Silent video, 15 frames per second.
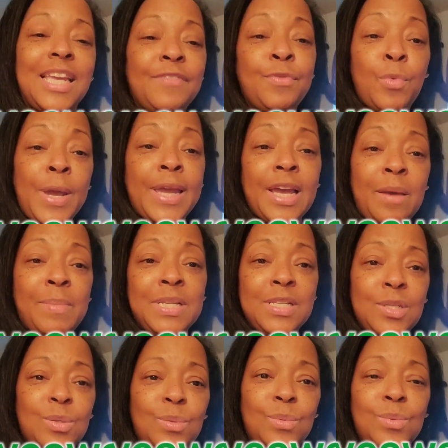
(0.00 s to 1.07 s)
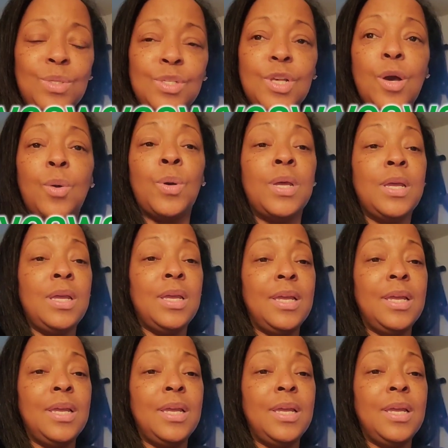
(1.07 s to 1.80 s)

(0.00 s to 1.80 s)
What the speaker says: Giveaway coming soon. So